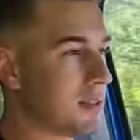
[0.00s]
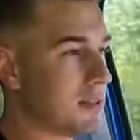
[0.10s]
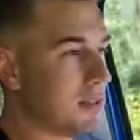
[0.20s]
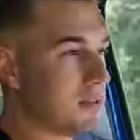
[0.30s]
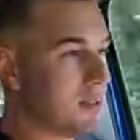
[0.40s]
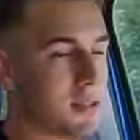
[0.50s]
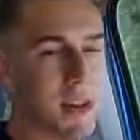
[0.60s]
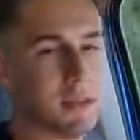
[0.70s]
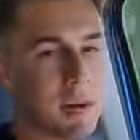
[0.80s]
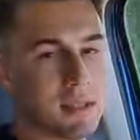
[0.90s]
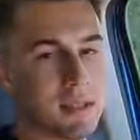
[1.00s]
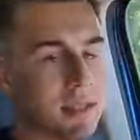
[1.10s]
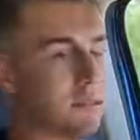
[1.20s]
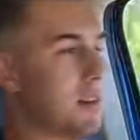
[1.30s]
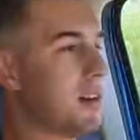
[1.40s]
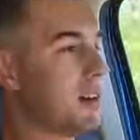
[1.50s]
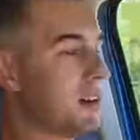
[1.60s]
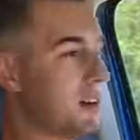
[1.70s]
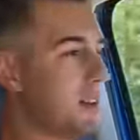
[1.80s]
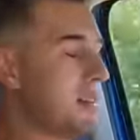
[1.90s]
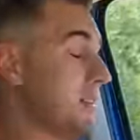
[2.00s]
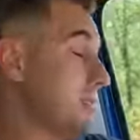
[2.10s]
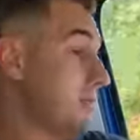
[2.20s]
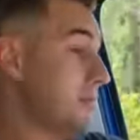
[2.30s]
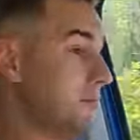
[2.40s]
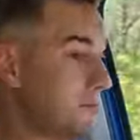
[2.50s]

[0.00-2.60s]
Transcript: there's not much to compare. Uh, so